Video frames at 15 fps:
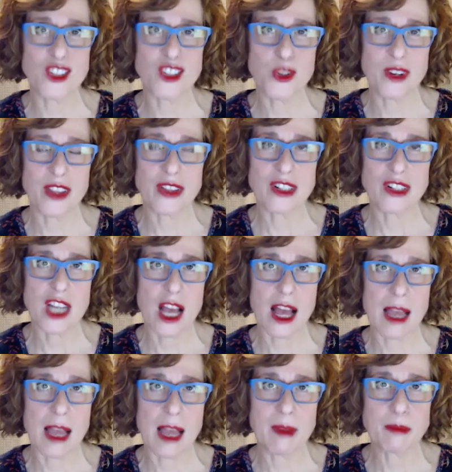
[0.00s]
to another
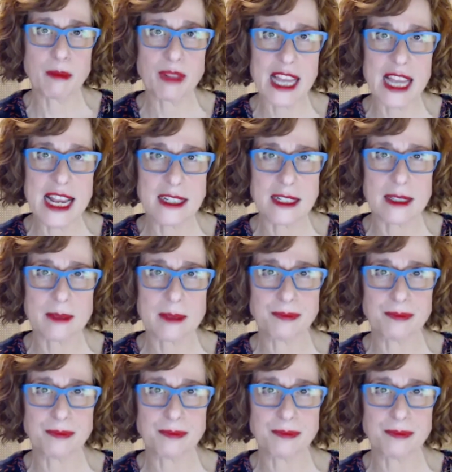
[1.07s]
time and place.